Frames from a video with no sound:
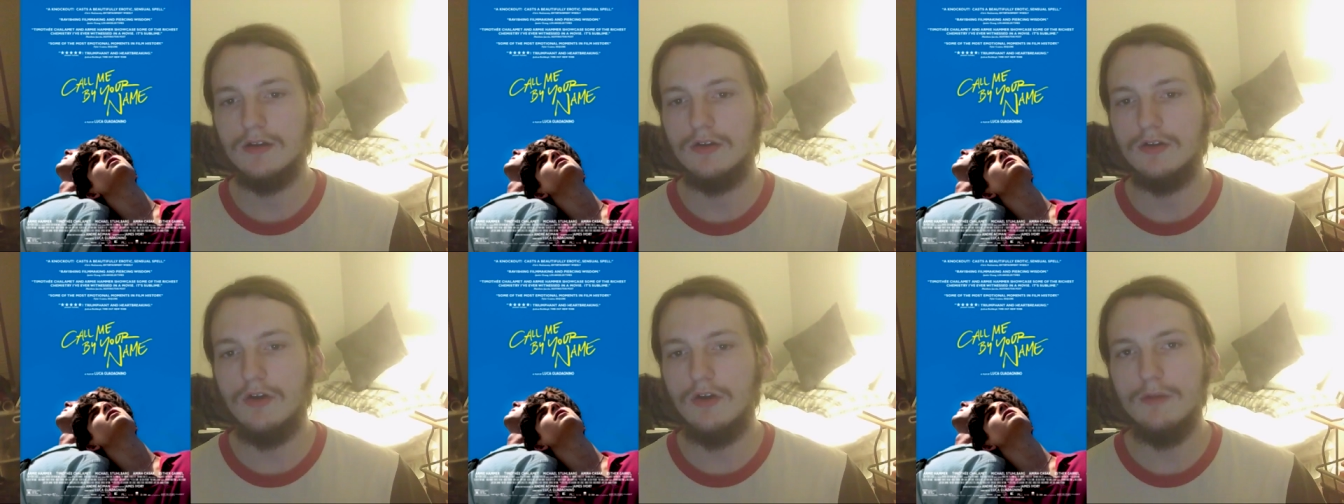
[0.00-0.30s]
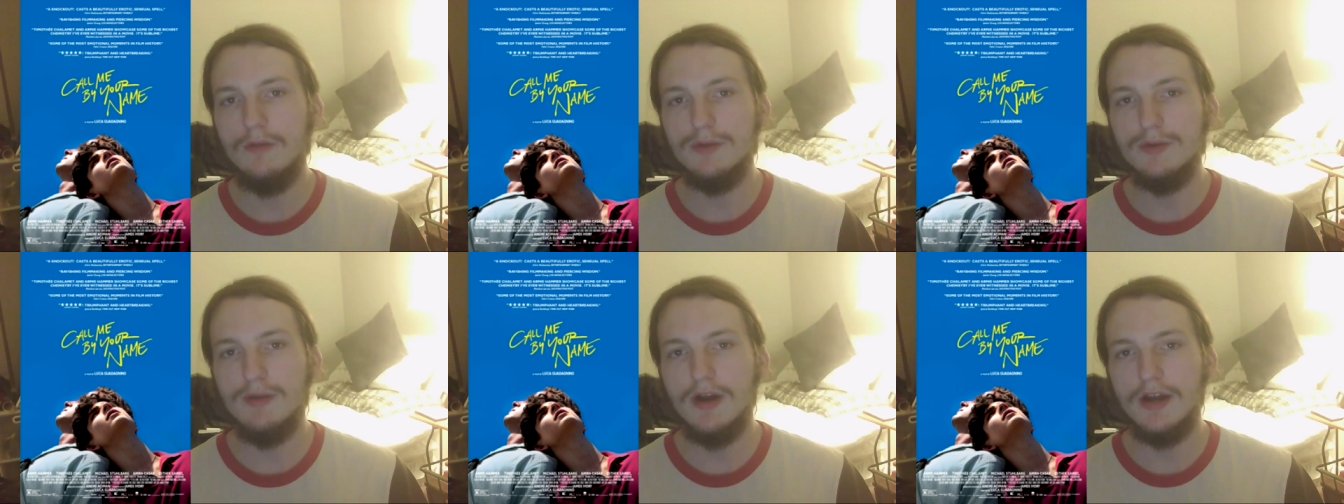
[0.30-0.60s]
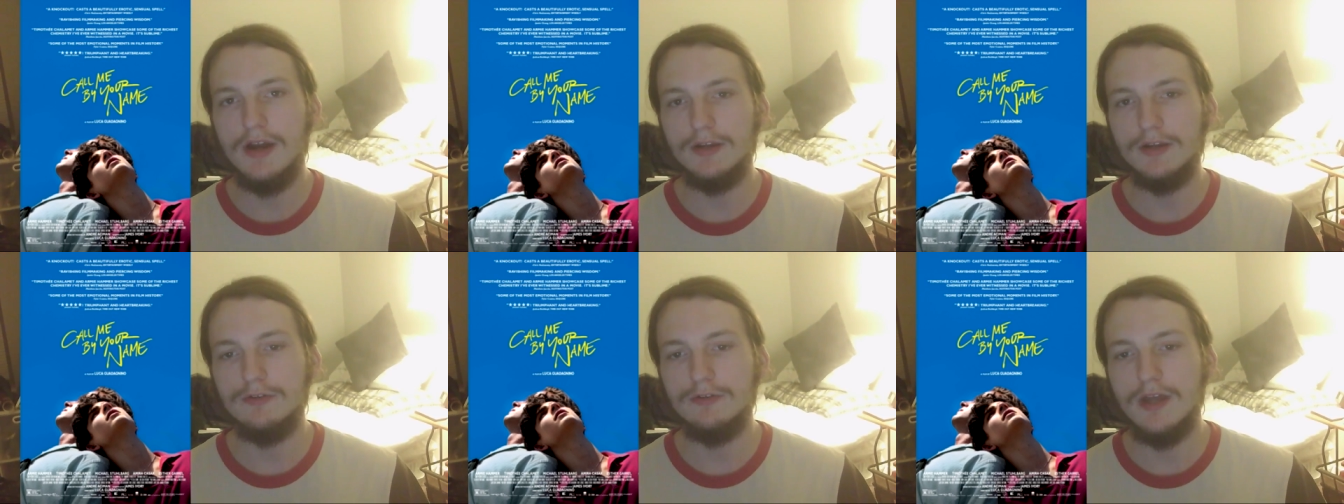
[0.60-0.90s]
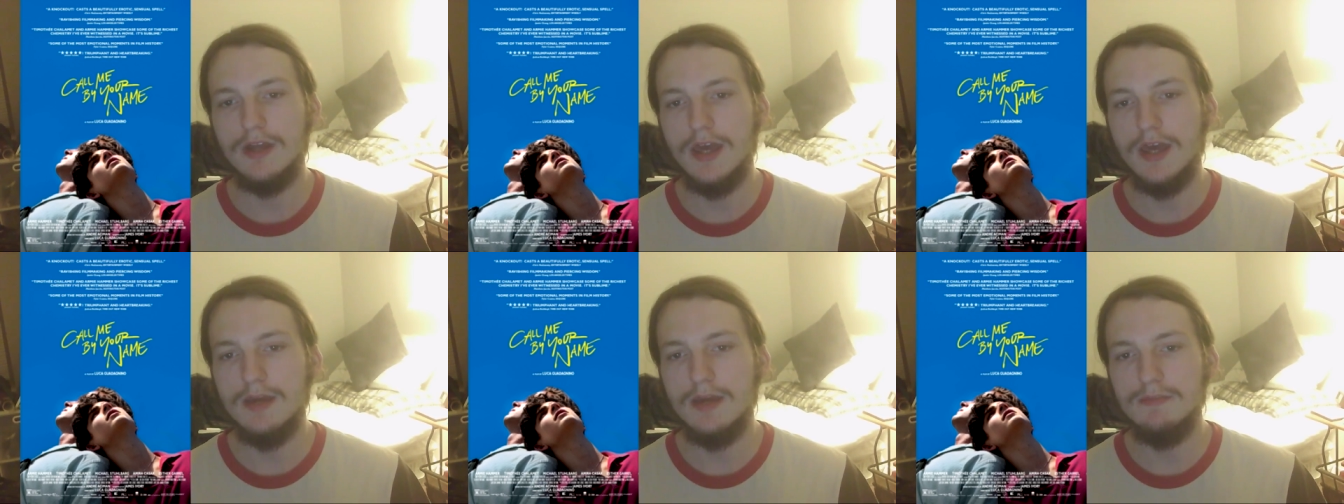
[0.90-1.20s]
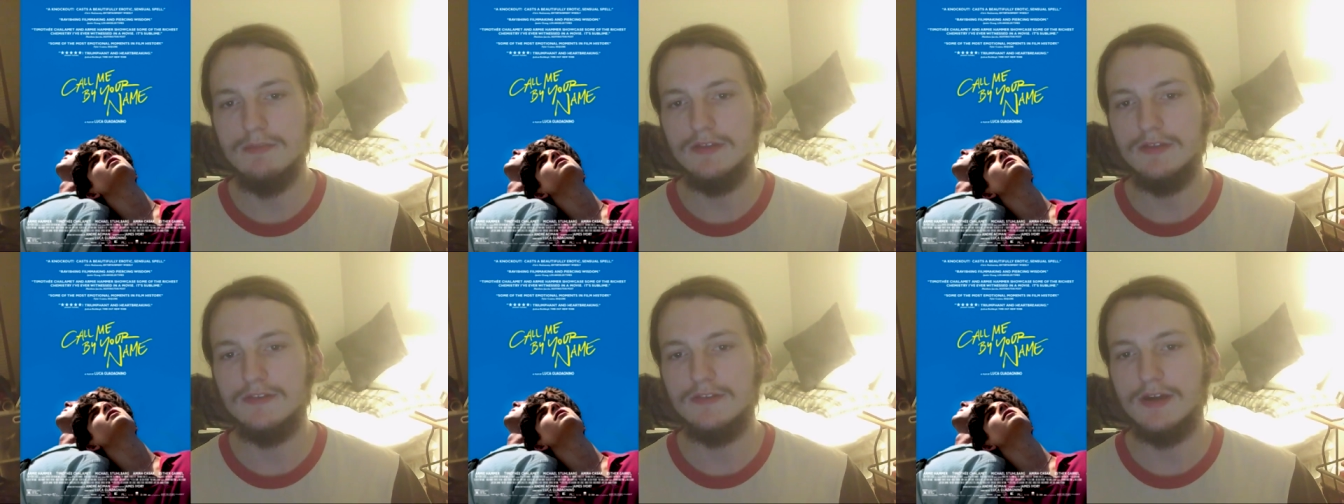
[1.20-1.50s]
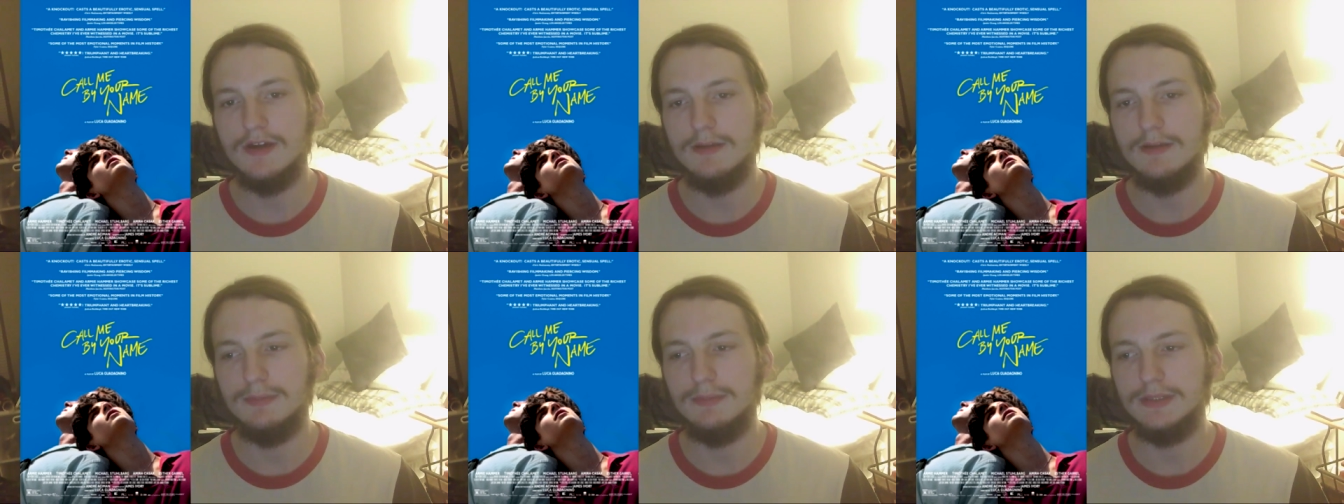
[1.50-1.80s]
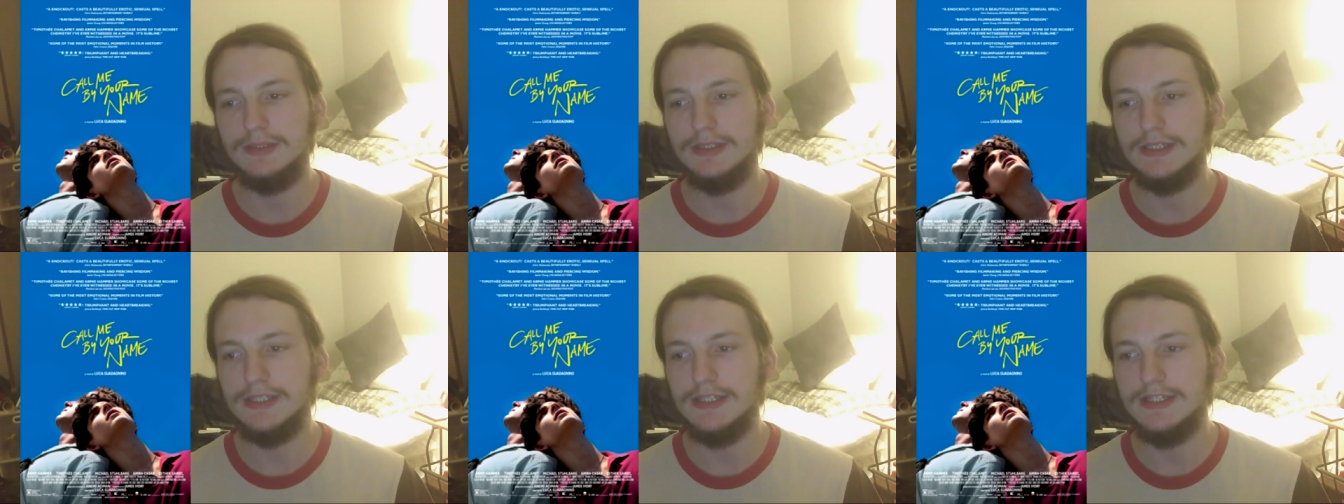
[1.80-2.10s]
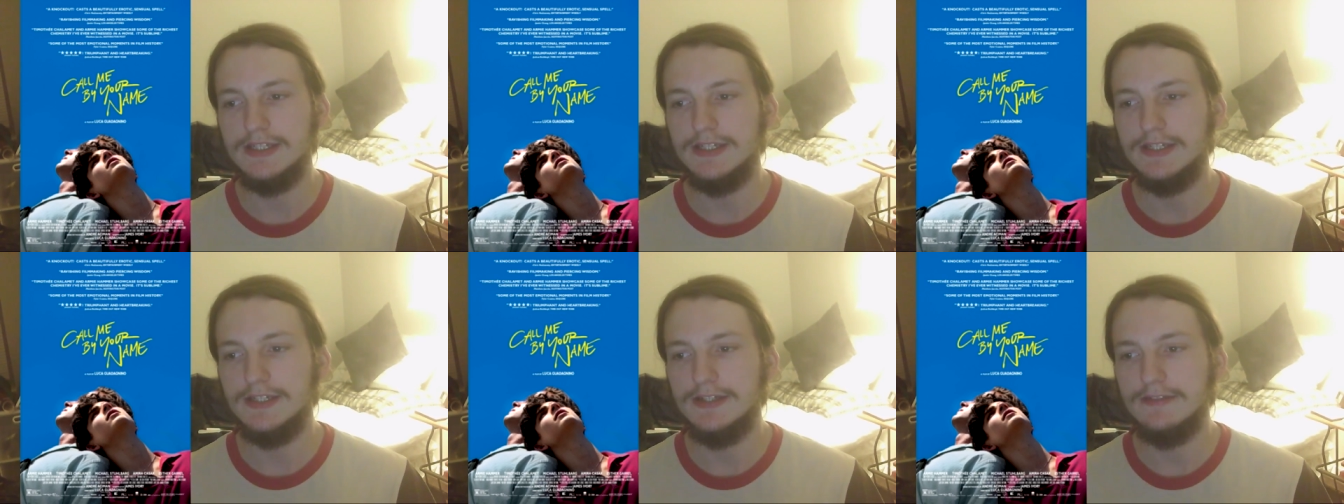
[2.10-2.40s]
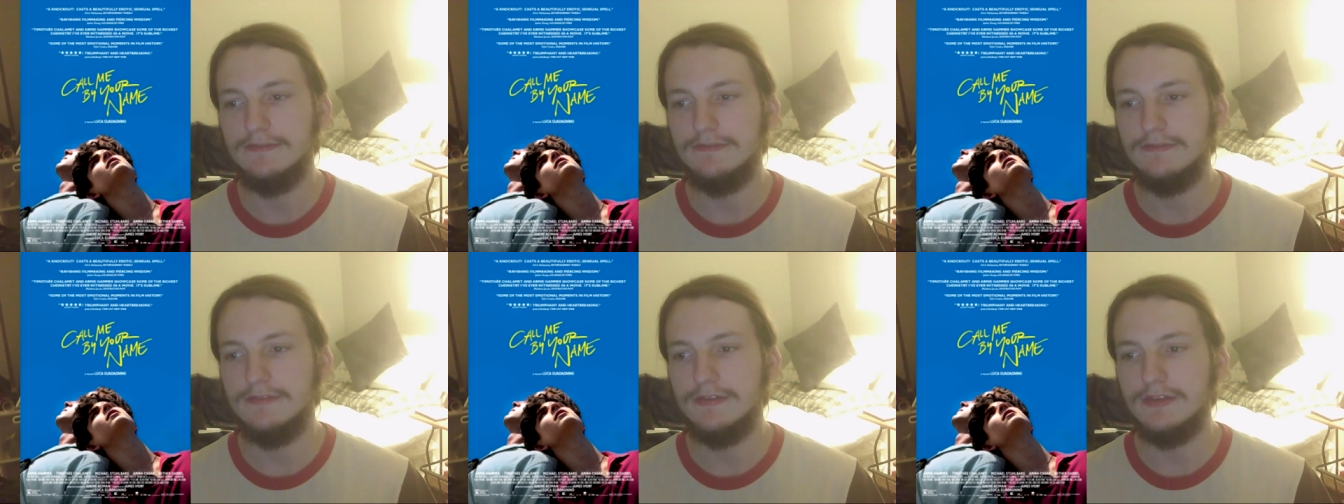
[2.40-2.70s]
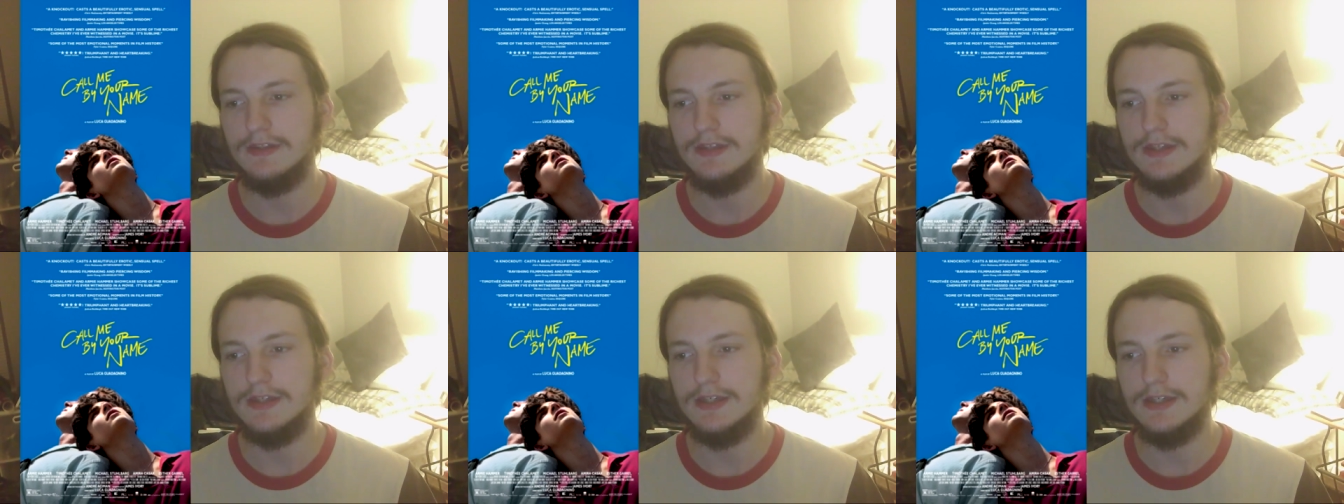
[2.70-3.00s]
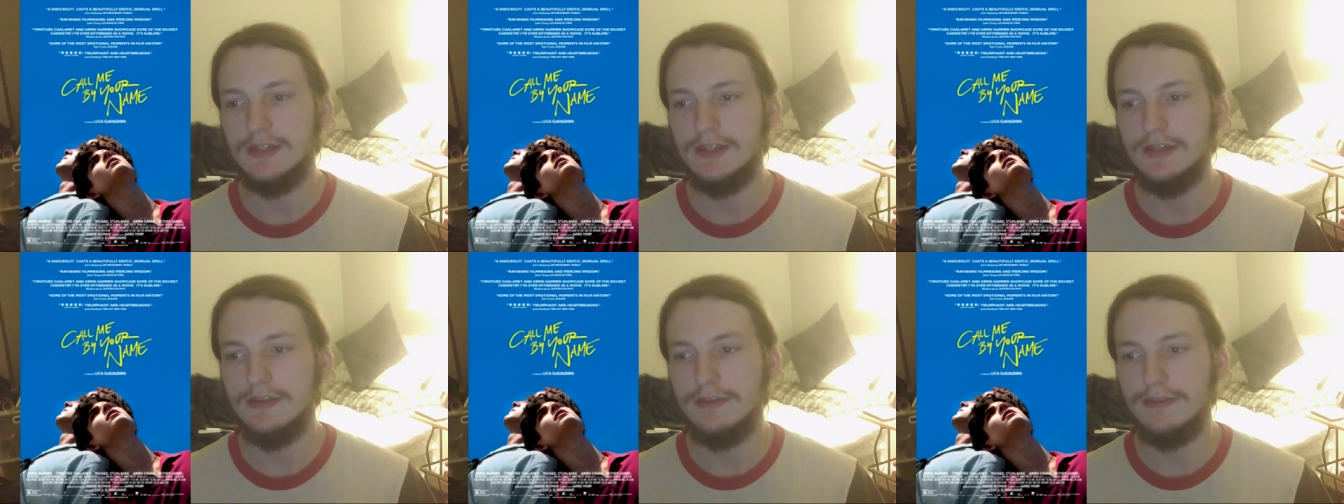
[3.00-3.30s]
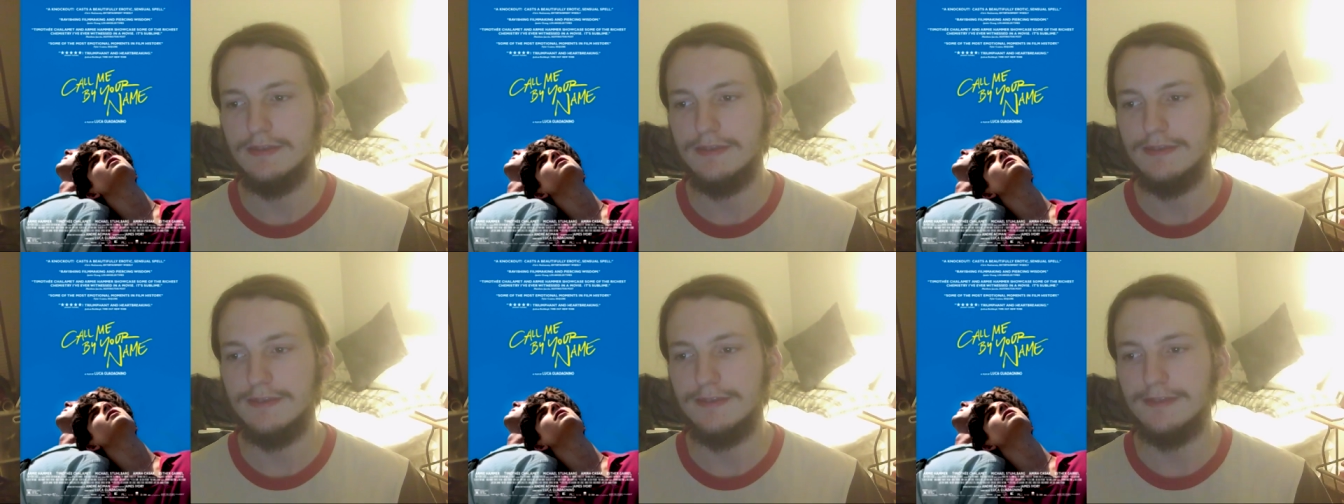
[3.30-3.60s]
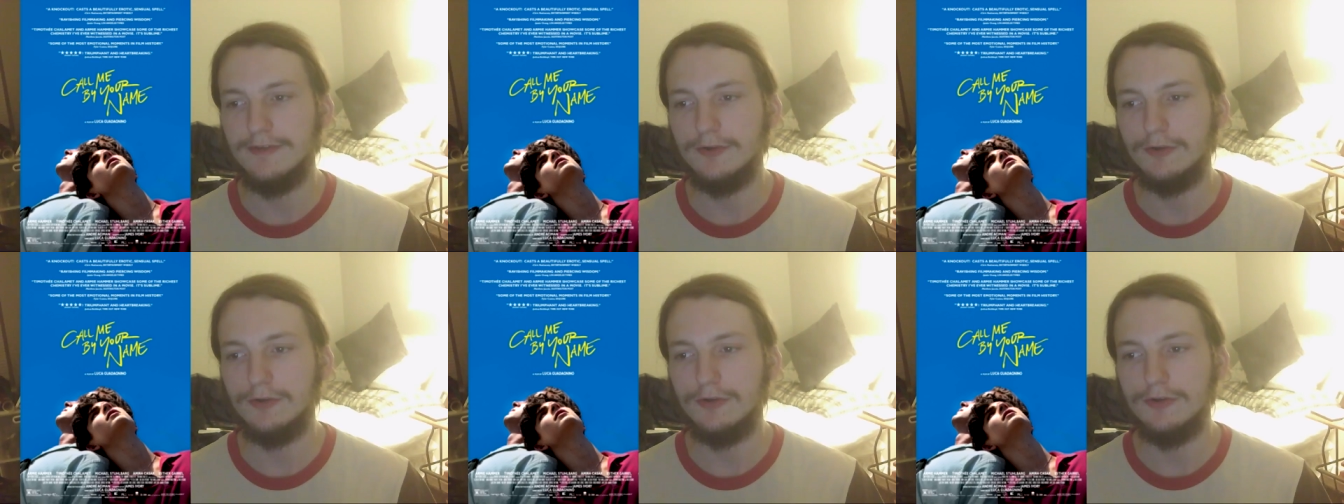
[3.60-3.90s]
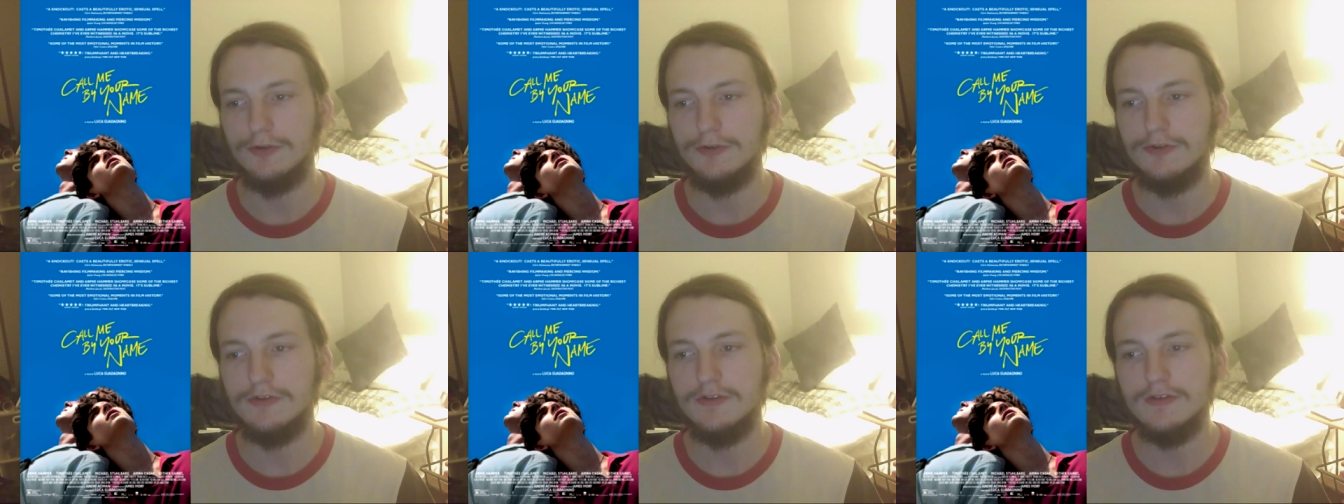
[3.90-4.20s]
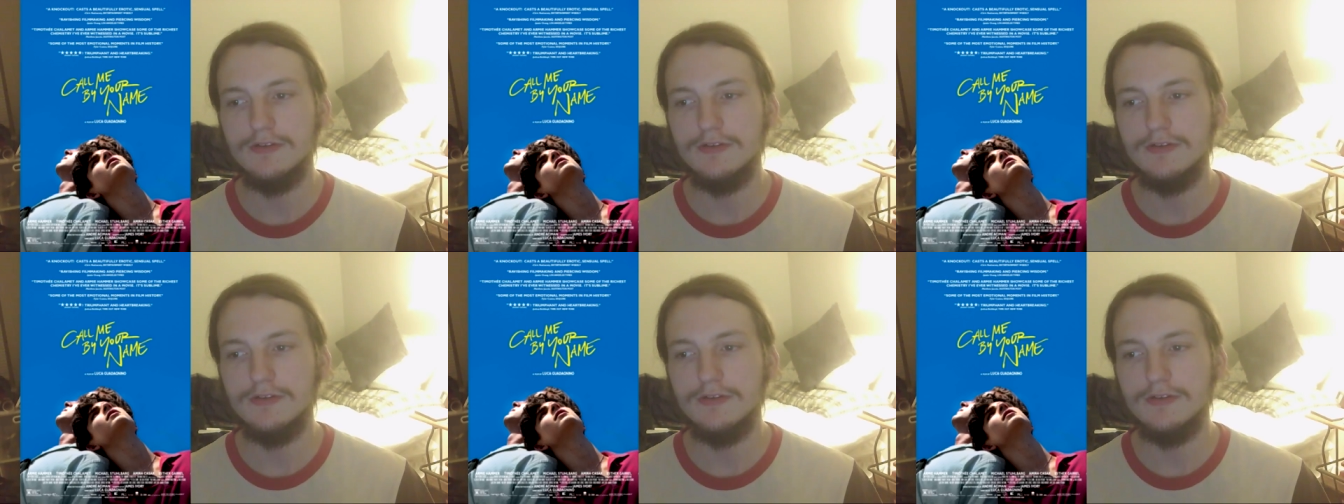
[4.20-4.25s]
Call Me By Your Name is, I believe, the third